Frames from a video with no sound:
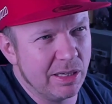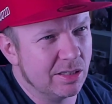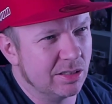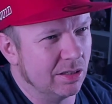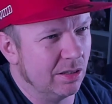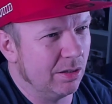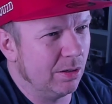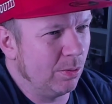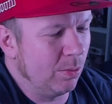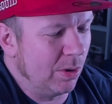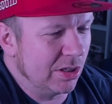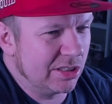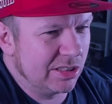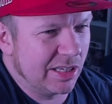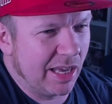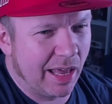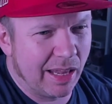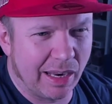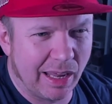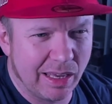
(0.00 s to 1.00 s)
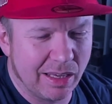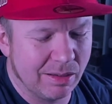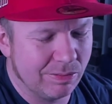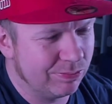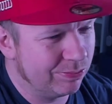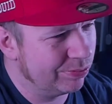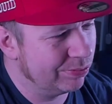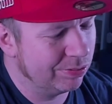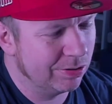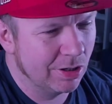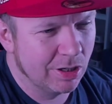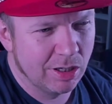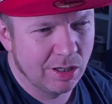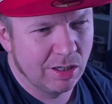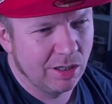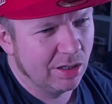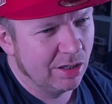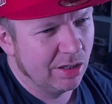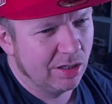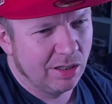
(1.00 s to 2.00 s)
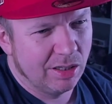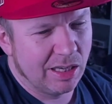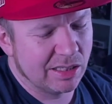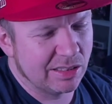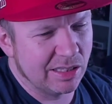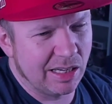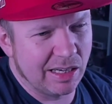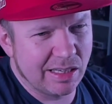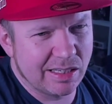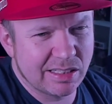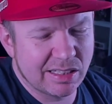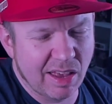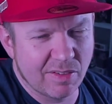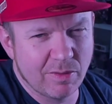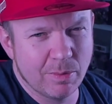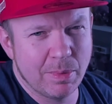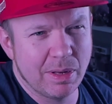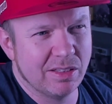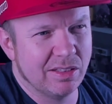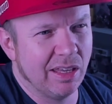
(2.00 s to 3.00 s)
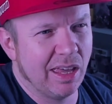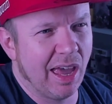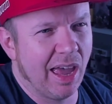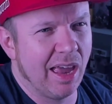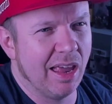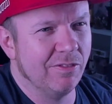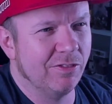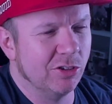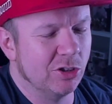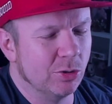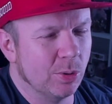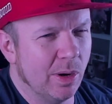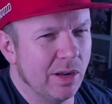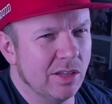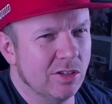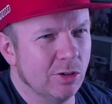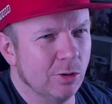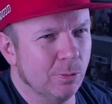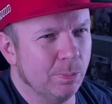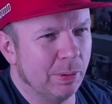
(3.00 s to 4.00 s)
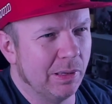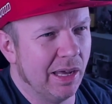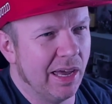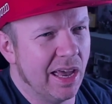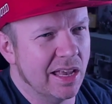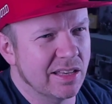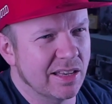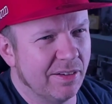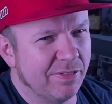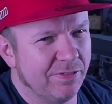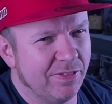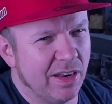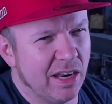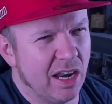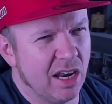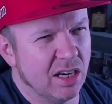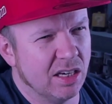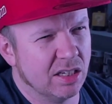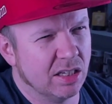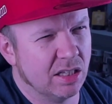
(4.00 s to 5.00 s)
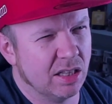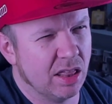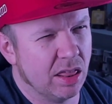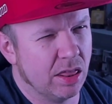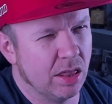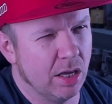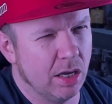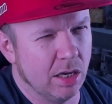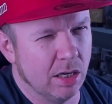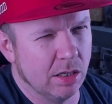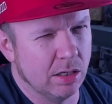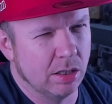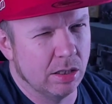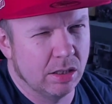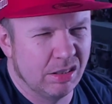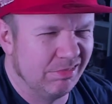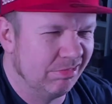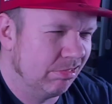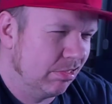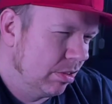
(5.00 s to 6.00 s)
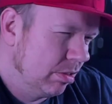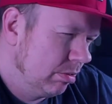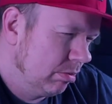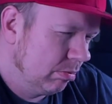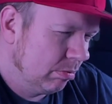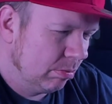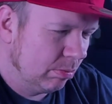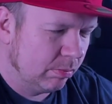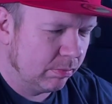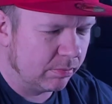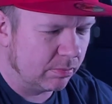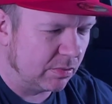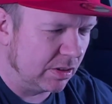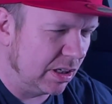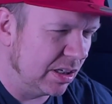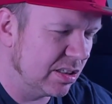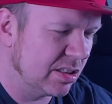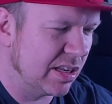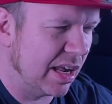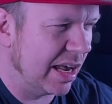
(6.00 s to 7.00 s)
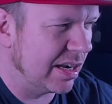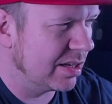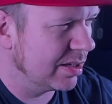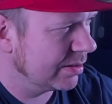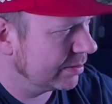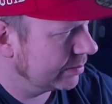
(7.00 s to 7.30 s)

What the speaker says: So what's that like? That's nearly 7 minutes to get in for 22 players. I finished third. It's dead.